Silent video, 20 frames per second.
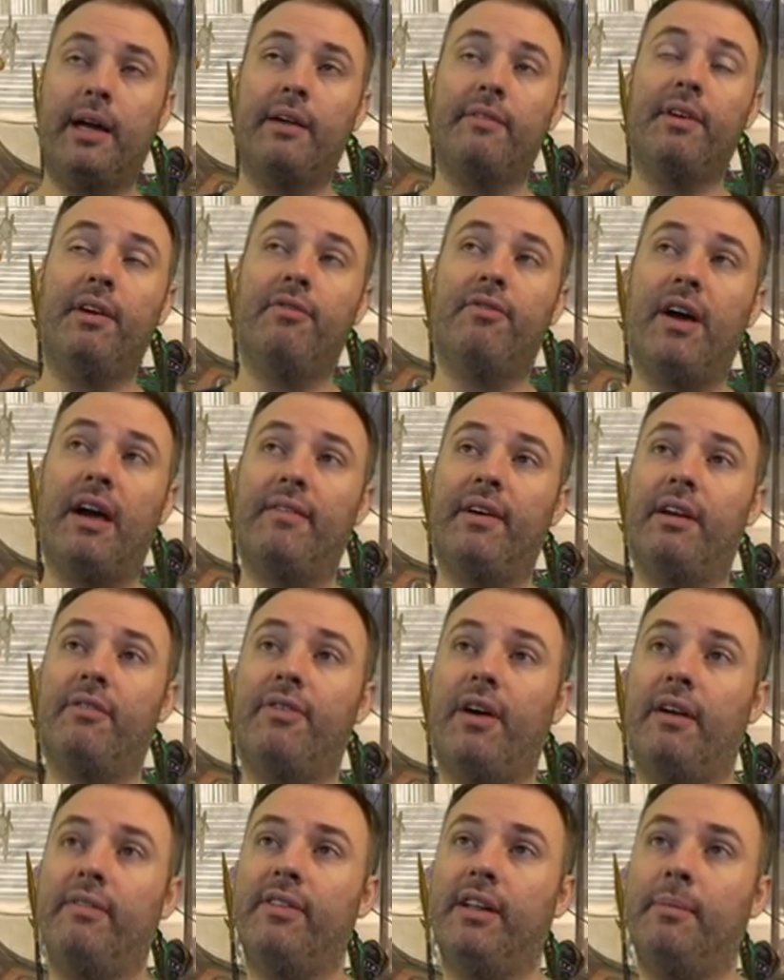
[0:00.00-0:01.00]
I'm not giving you five
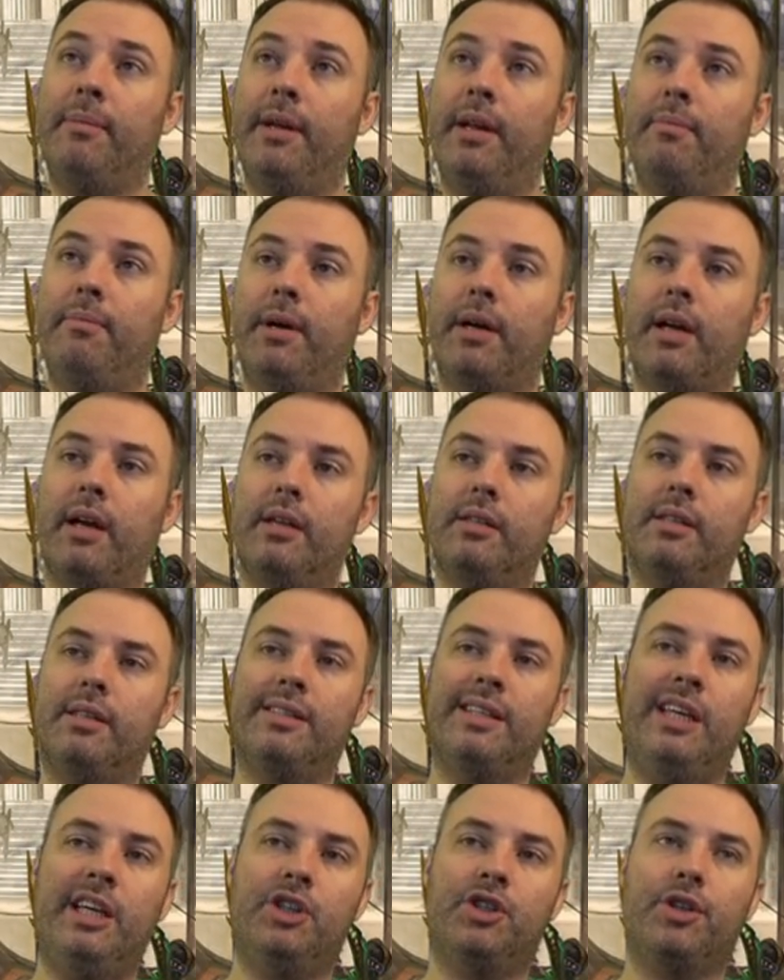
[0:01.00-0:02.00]
out of five limited
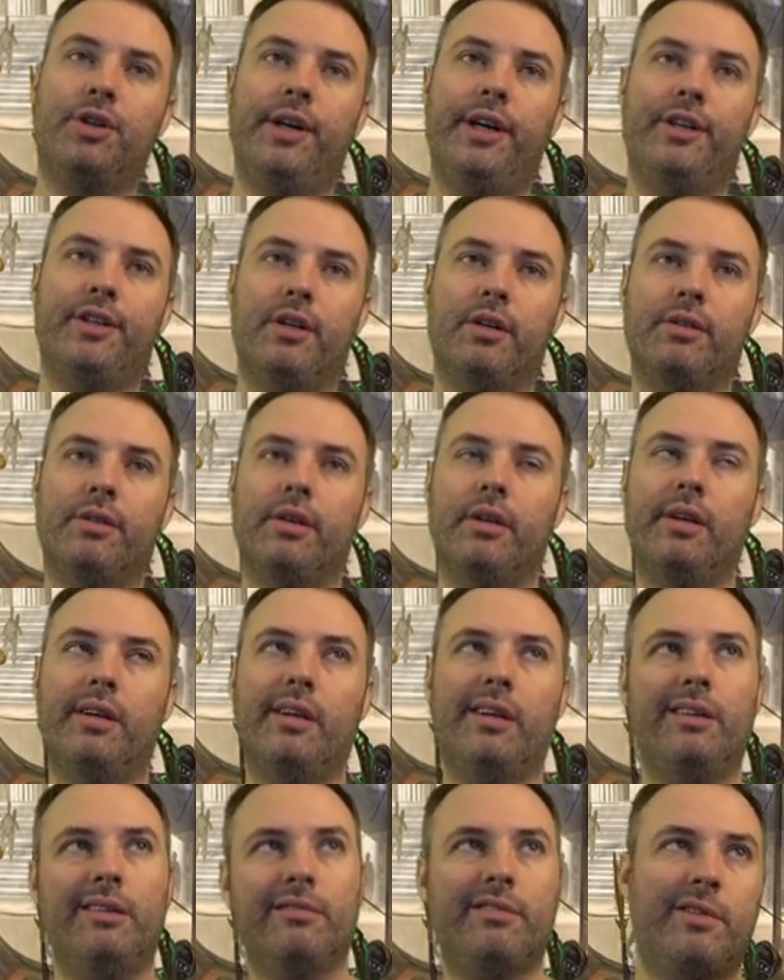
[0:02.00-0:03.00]
because it's each creature,
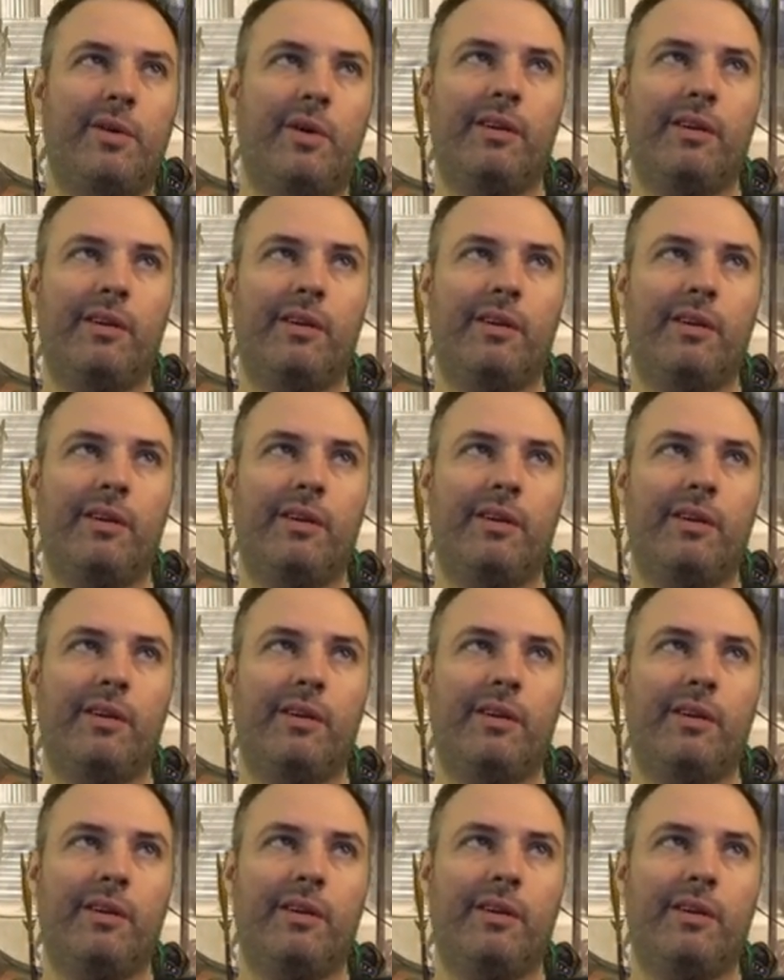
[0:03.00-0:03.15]
so you know